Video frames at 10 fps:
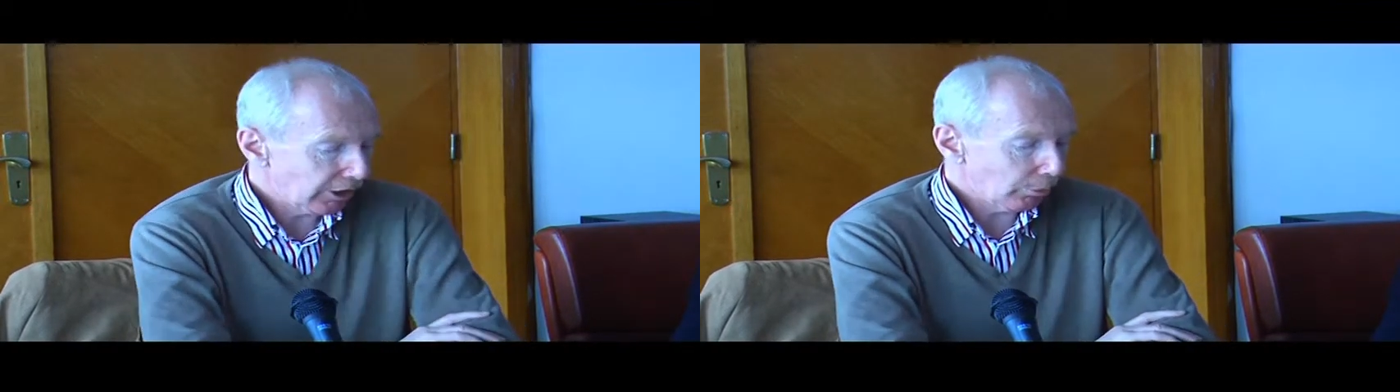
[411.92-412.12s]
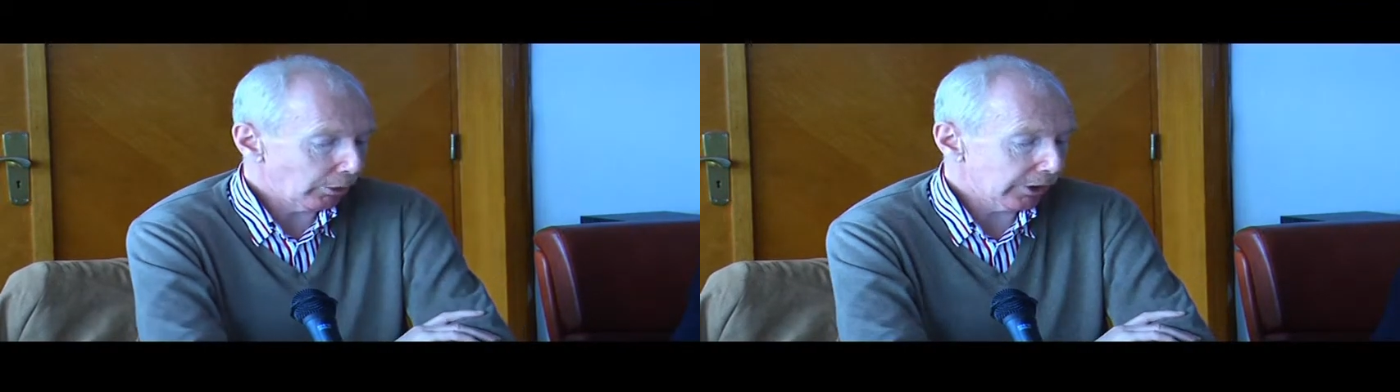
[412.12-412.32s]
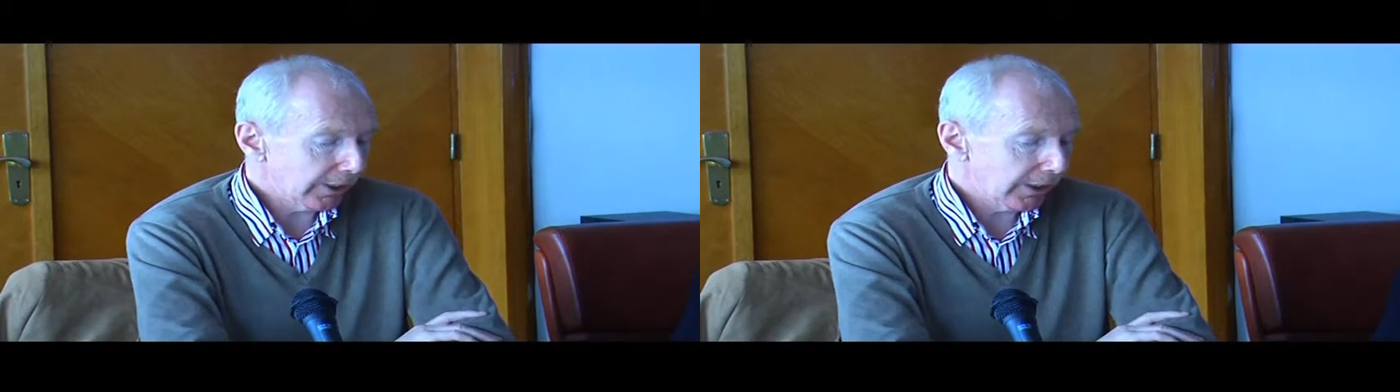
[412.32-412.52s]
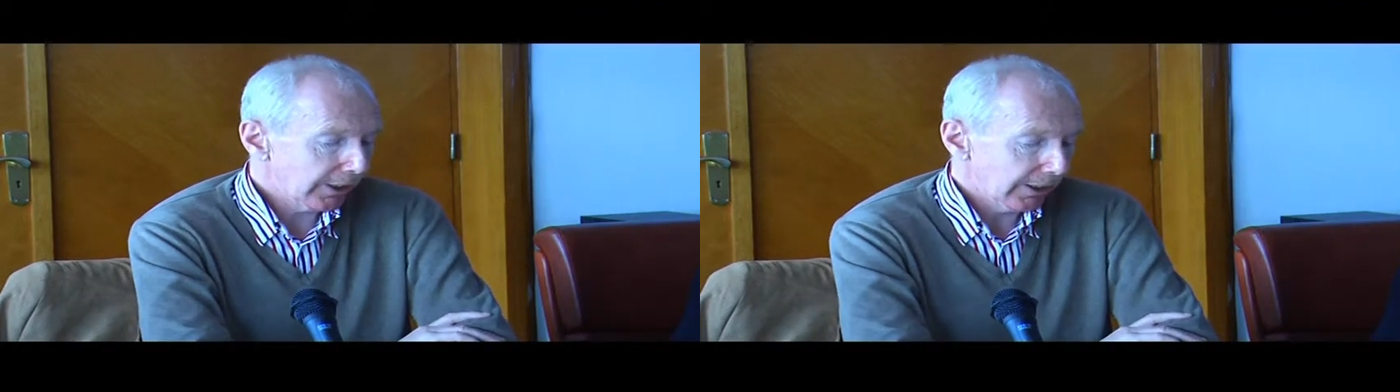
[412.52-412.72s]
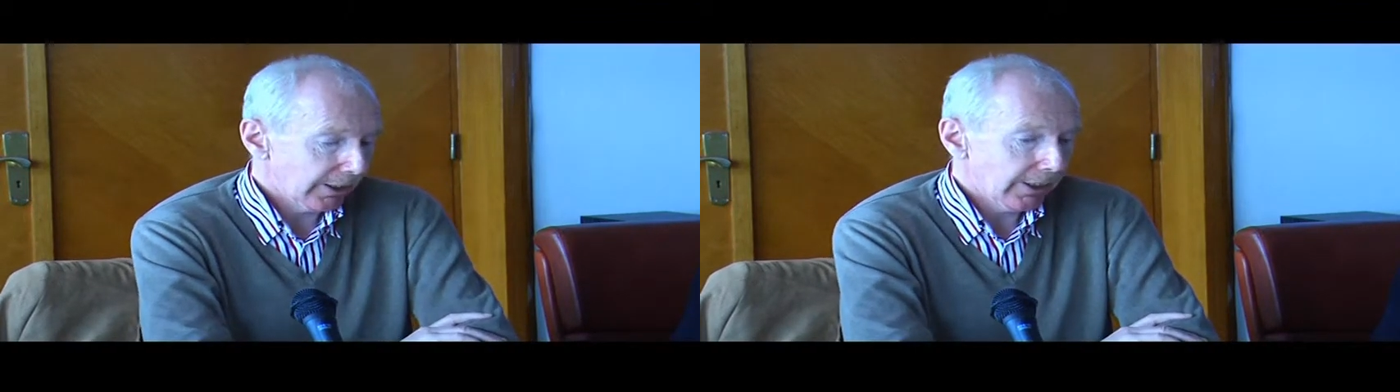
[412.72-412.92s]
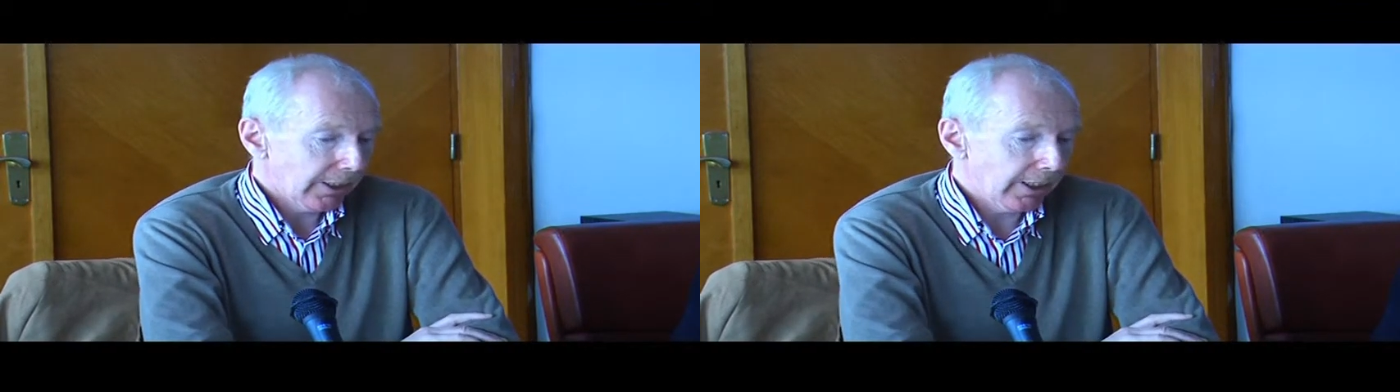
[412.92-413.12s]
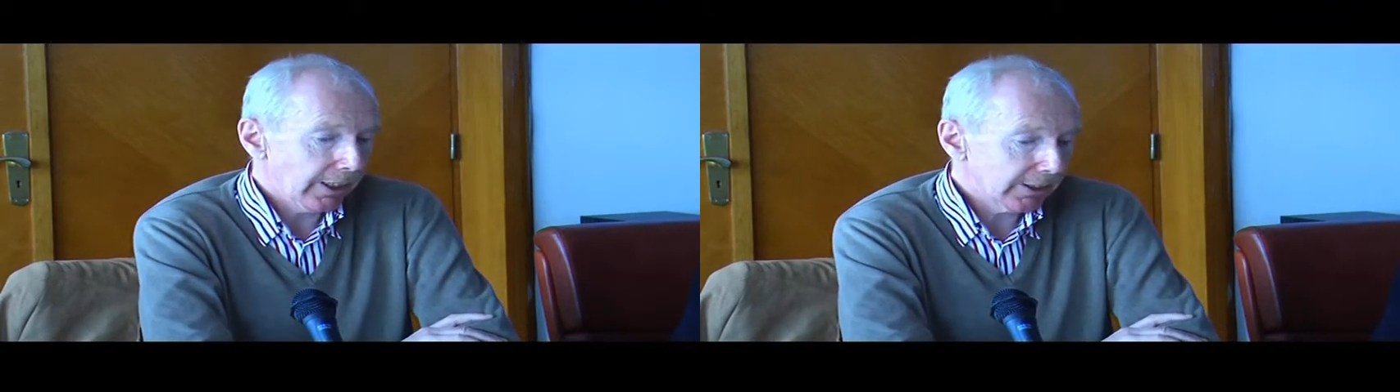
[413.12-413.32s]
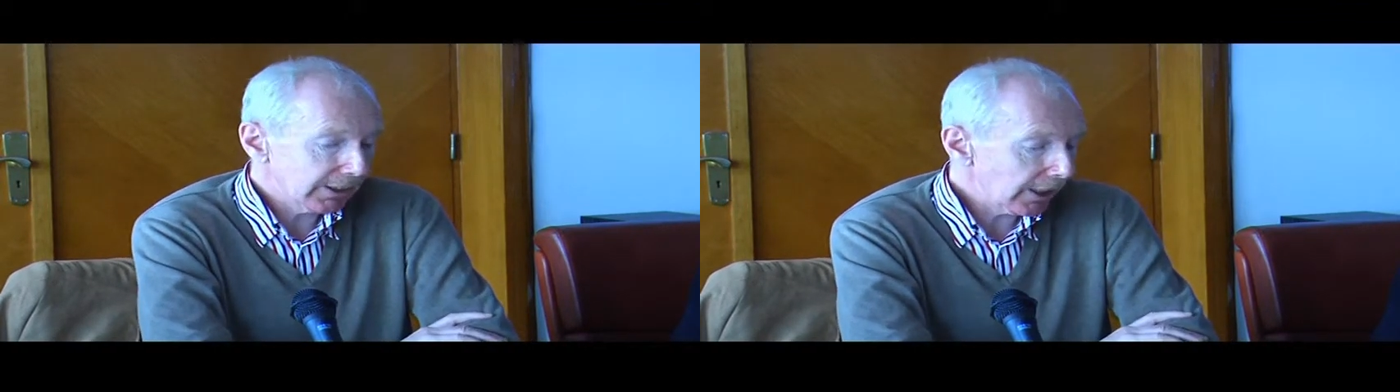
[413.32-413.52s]
body
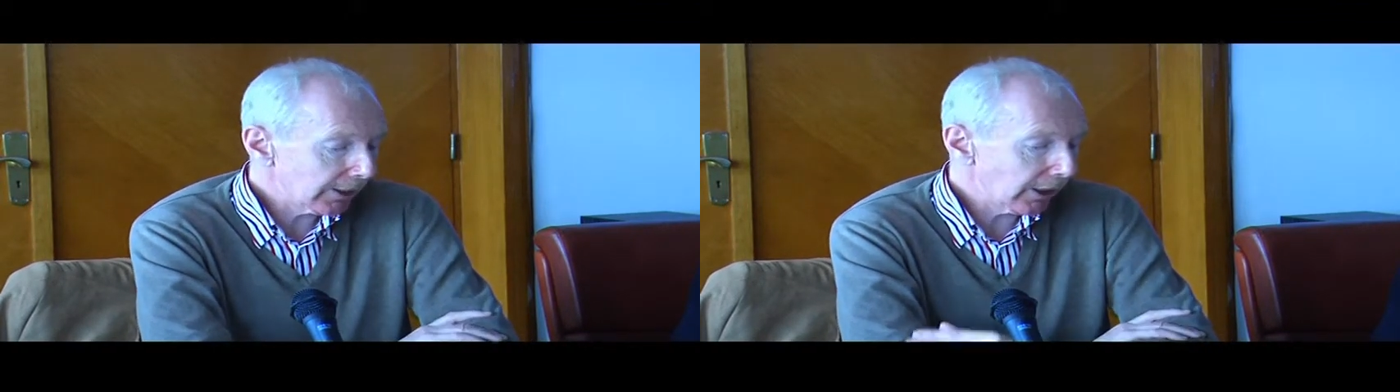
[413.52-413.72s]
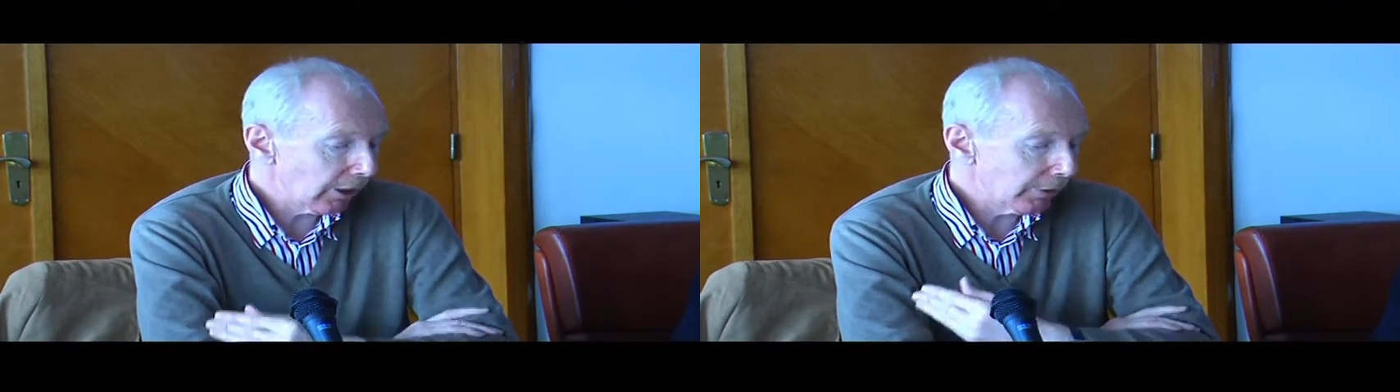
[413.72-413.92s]
set up.